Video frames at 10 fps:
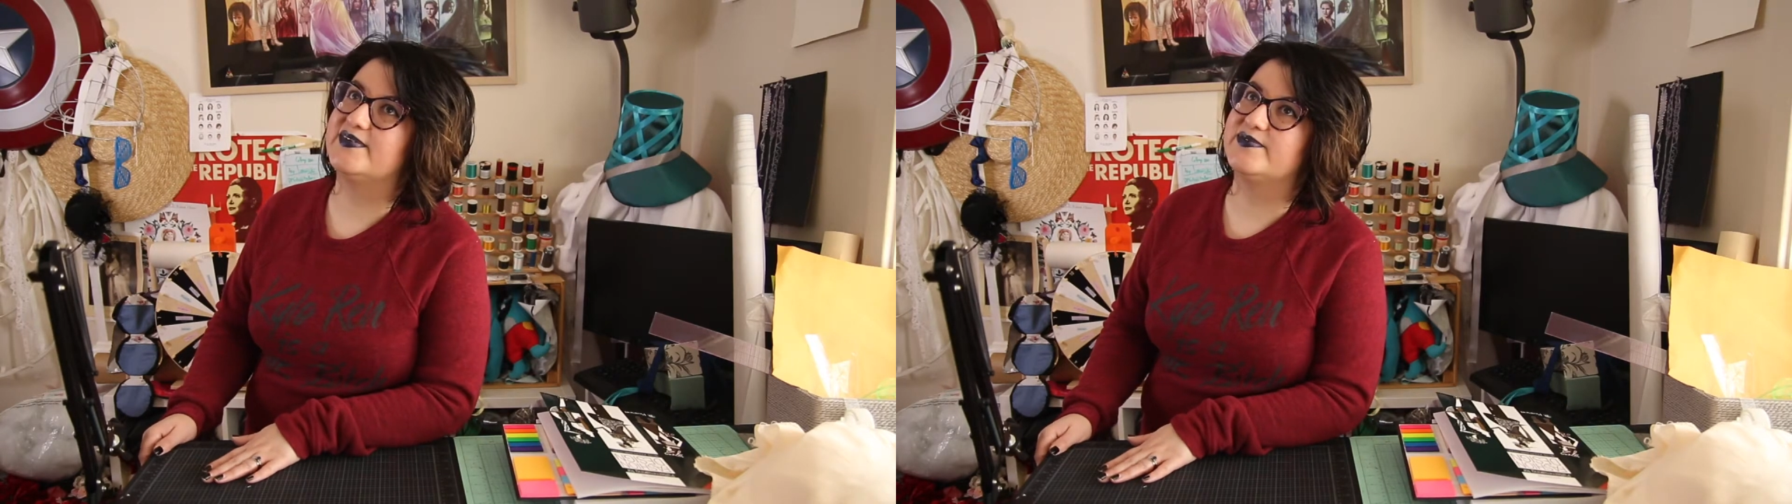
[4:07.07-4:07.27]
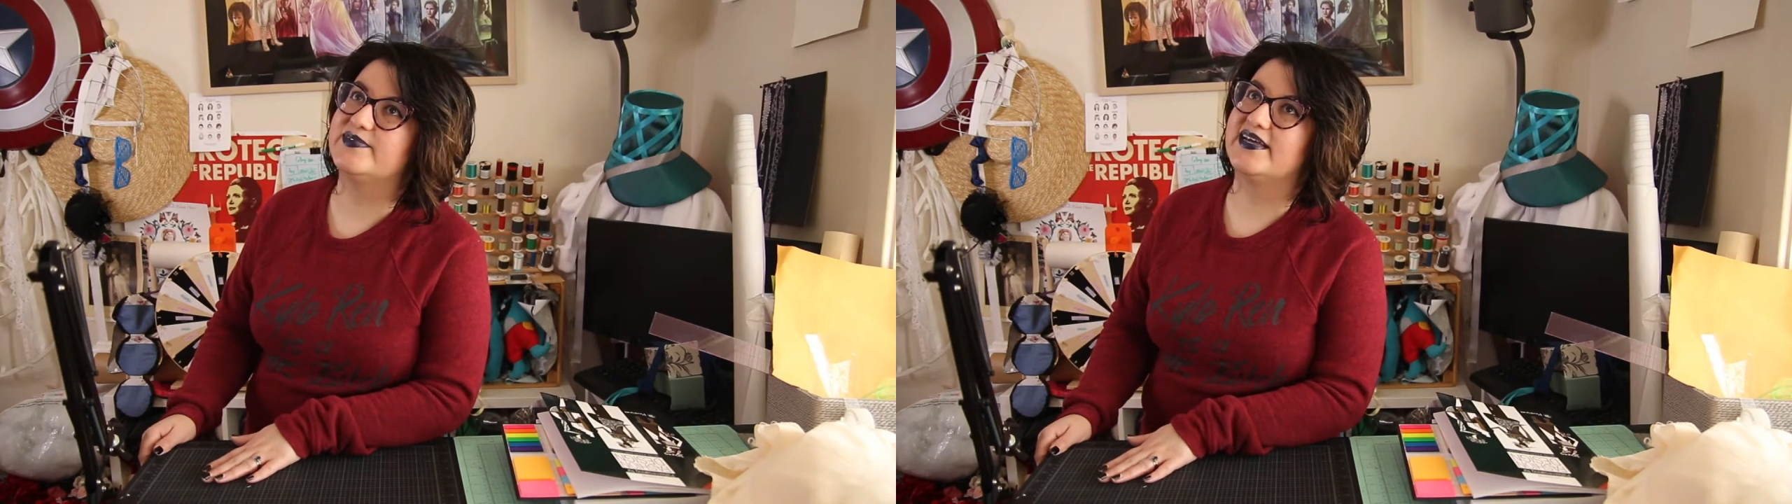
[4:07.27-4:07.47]

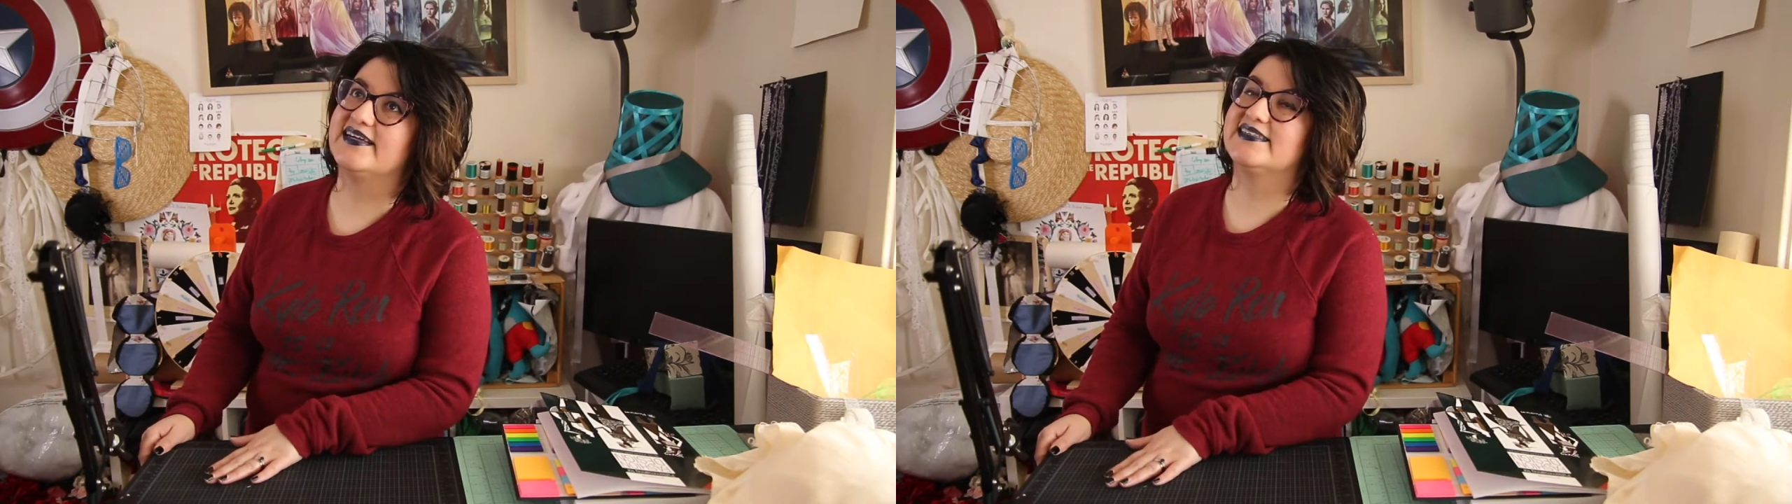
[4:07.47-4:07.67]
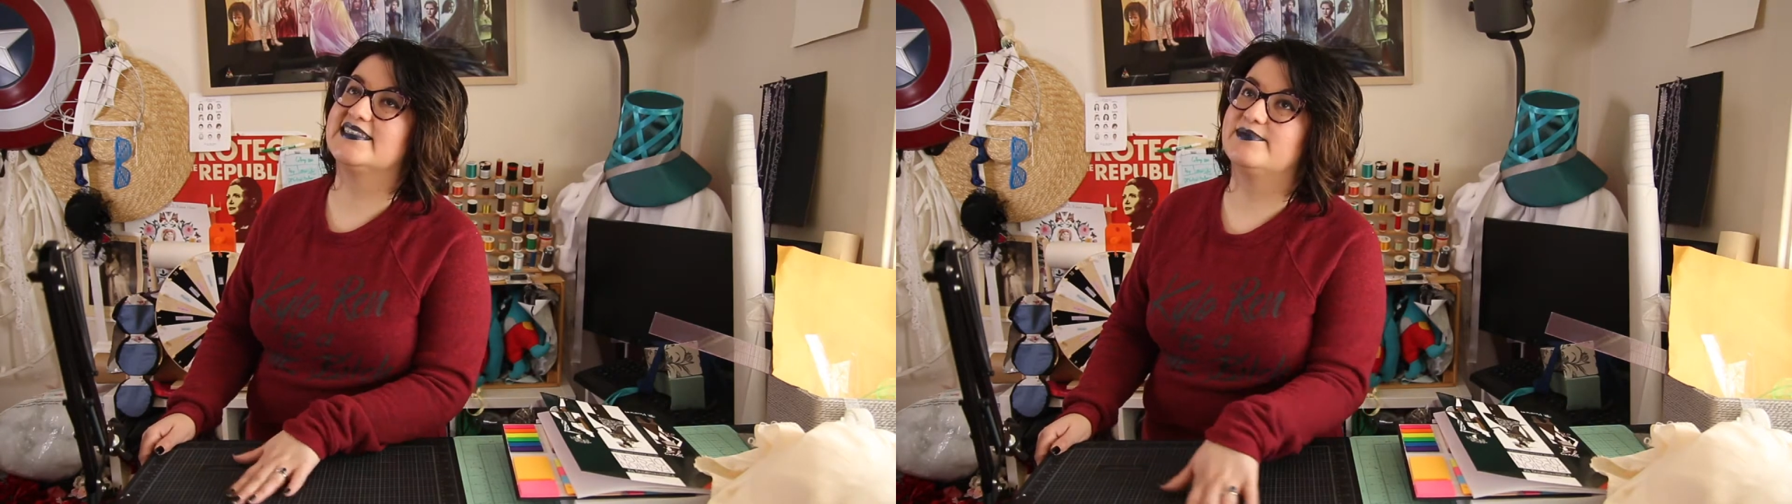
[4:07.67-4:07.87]
of
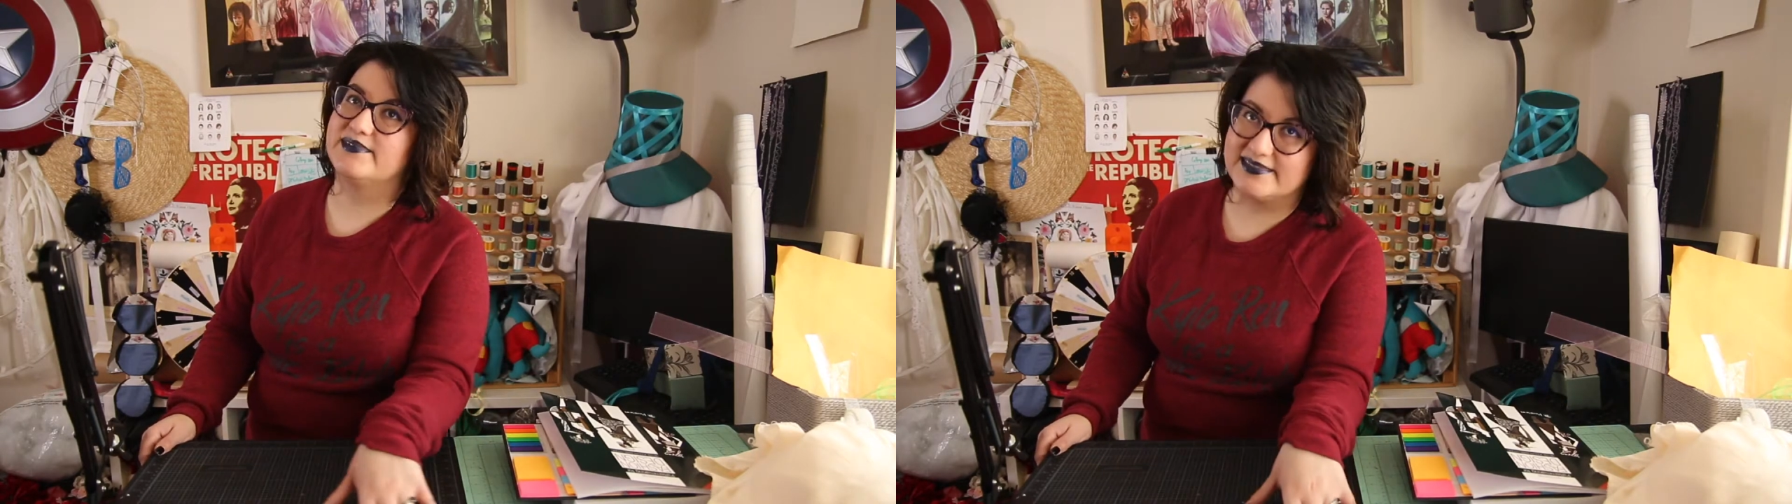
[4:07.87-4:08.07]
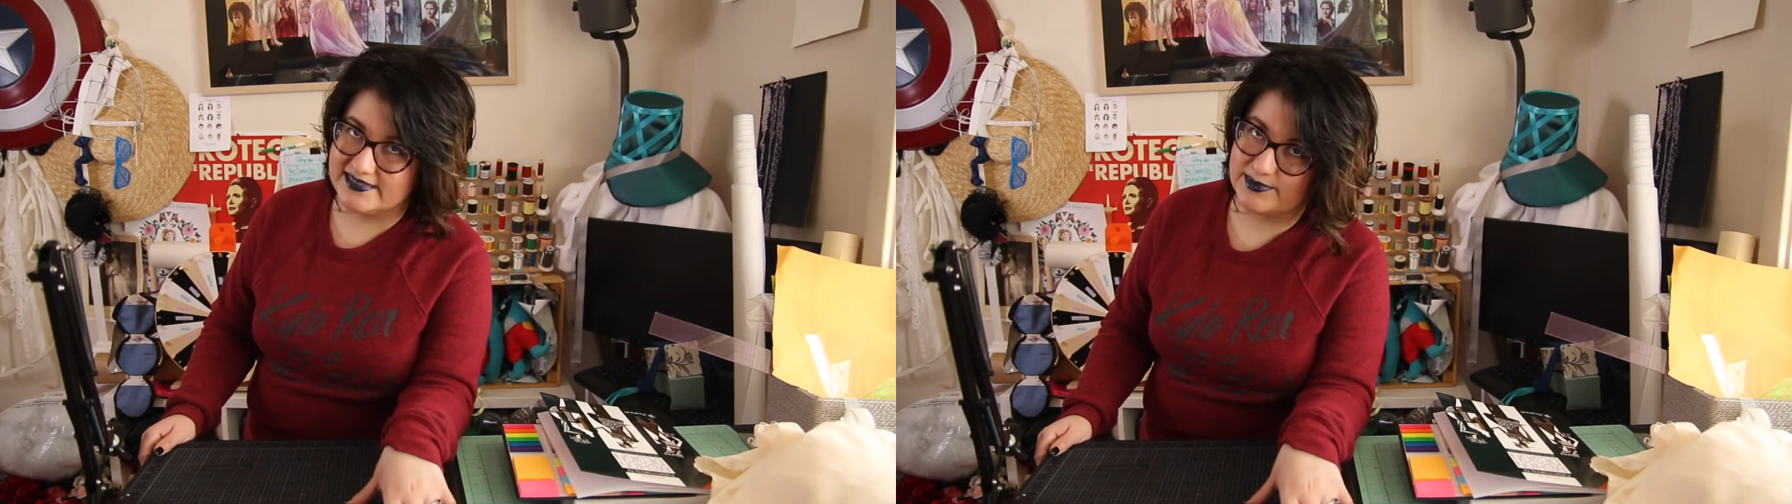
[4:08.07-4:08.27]
like some
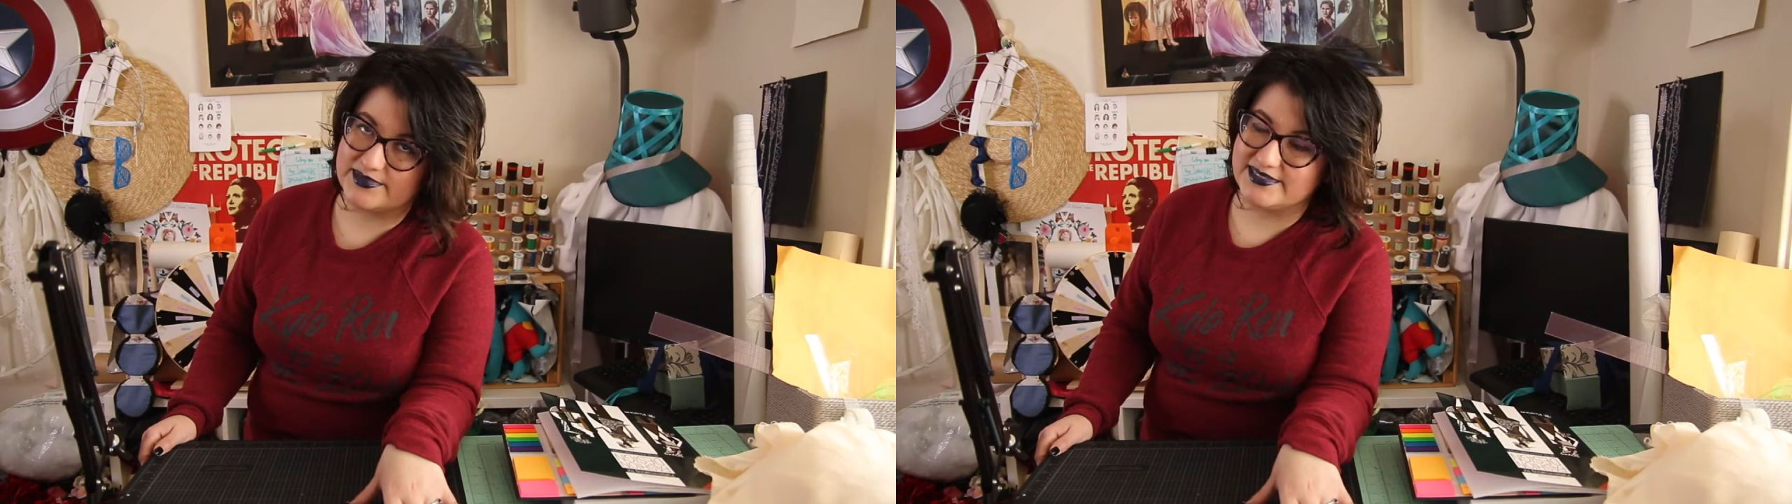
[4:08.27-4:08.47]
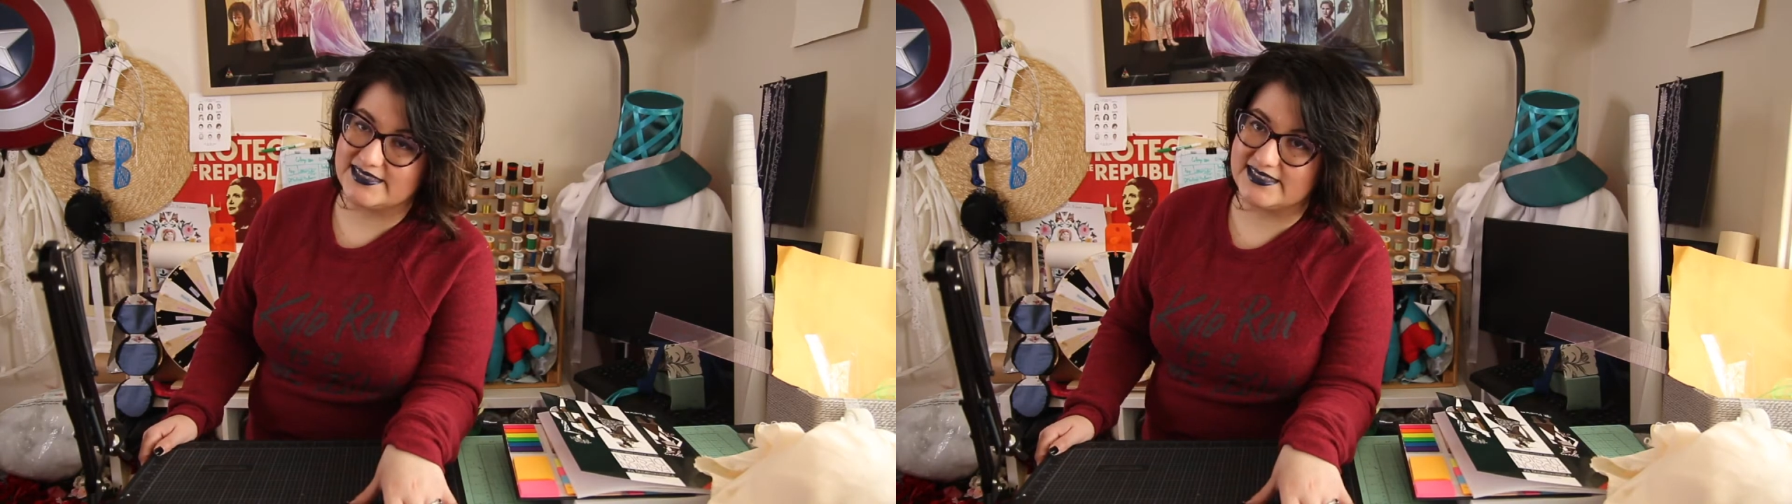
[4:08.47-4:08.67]
of these
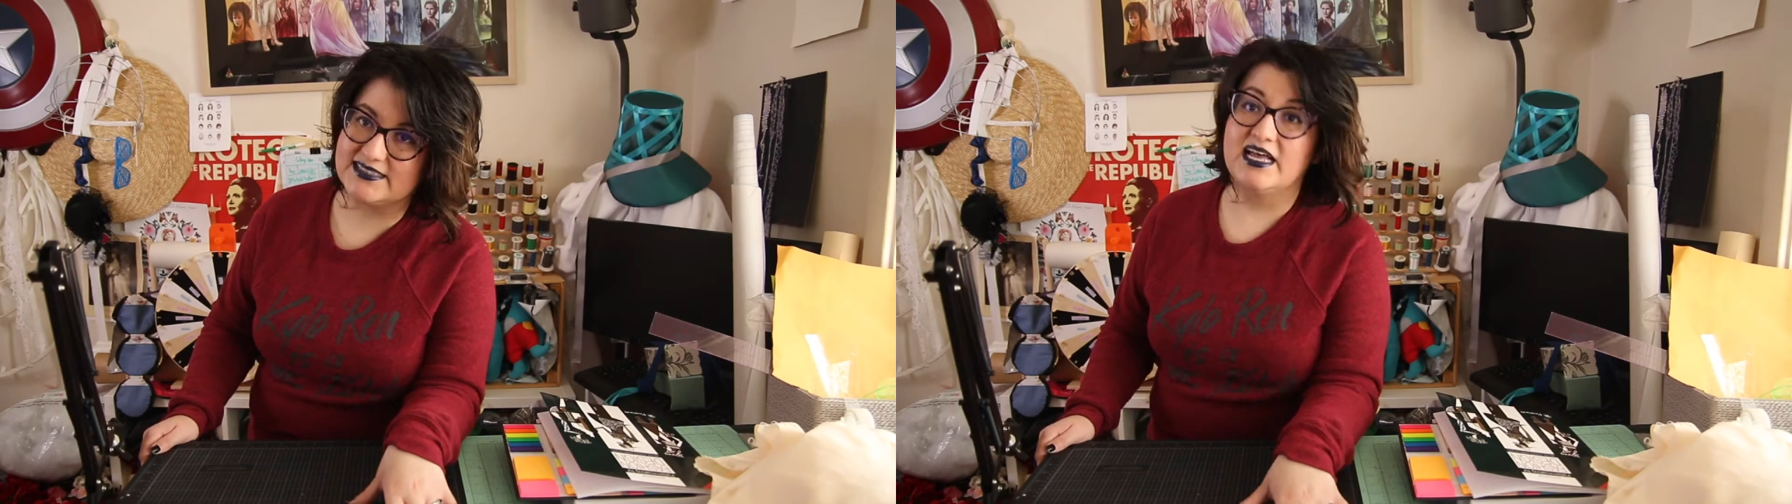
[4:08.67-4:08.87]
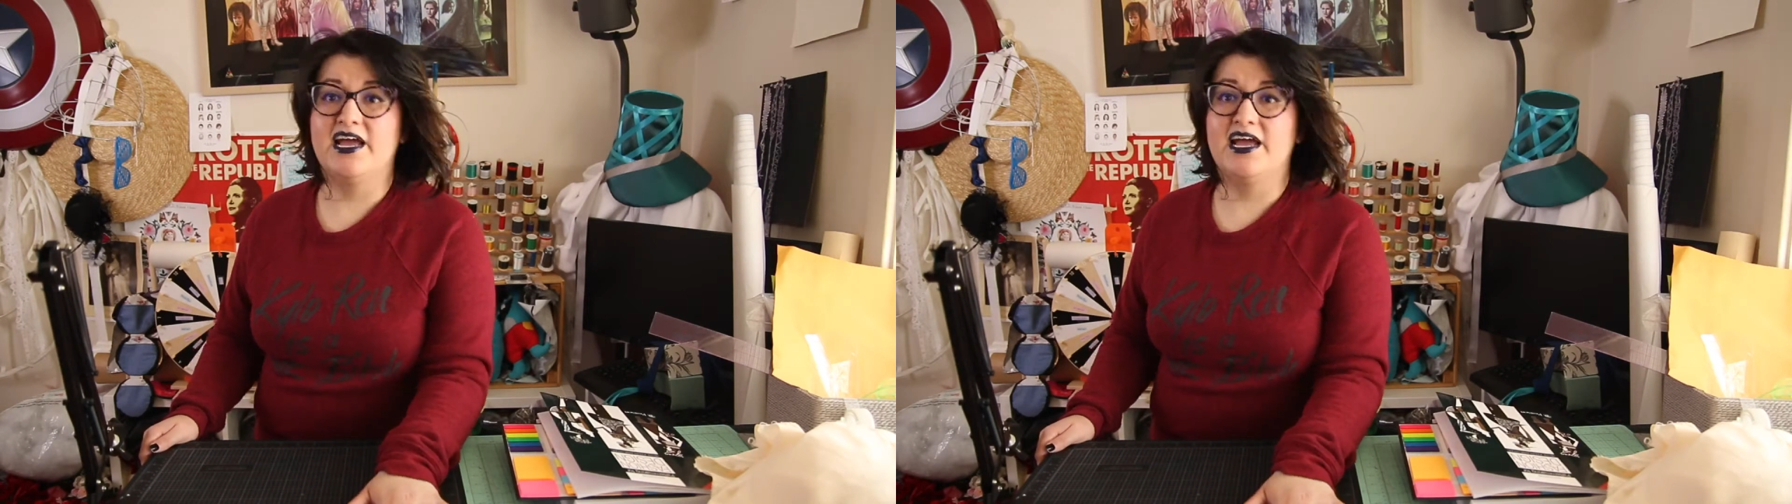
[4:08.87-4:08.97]
places.